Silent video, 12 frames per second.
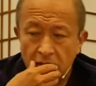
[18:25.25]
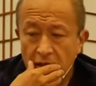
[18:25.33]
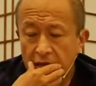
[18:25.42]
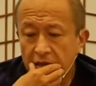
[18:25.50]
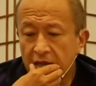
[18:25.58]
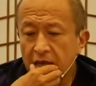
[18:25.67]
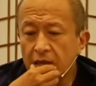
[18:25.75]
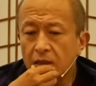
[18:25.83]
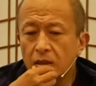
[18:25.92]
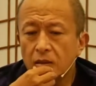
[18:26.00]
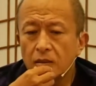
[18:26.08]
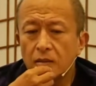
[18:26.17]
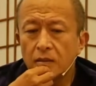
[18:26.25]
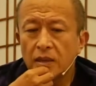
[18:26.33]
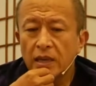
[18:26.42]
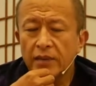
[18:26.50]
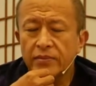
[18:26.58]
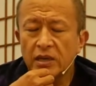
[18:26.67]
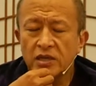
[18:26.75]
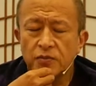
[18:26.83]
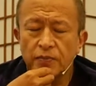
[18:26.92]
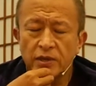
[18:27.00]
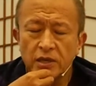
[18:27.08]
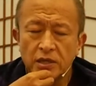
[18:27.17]
And then have the
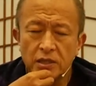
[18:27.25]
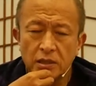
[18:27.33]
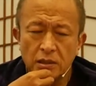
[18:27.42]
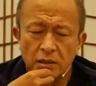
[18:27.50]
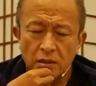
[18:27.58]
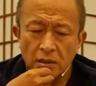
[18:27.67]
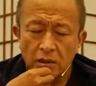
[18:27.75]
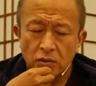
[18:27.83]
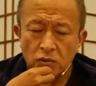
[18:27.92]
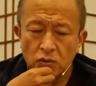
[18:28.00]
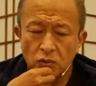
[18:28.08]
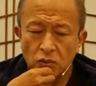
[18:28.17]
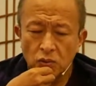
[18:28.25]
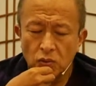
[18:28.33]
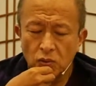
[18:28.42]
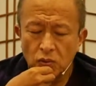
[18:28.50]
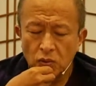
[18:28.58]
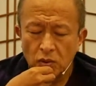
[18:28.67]
aspiration to,